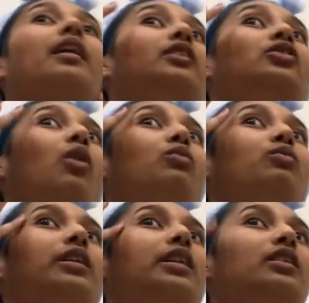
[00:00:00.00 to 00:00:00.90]
I
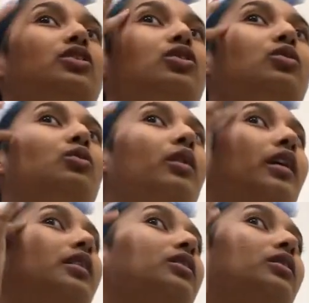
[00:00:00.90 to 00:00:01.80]
don't really do
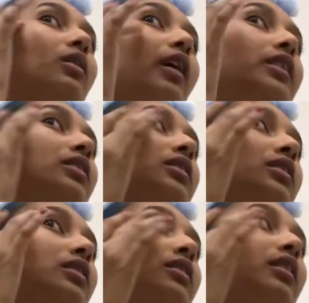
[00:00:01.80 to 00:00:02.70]
it, so I just